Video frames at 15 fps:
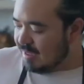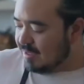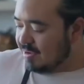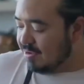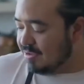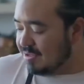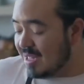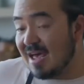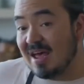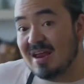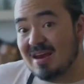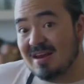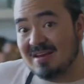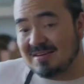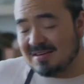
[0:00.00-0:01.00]
And use
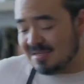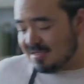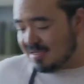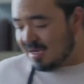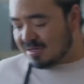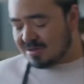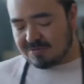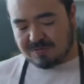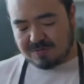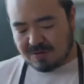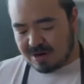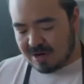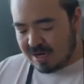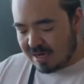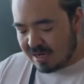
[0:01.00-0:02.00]
that to start to
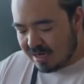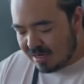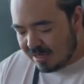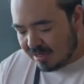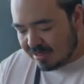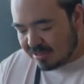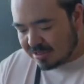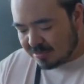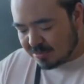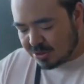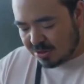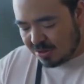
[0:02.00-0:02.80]
fry some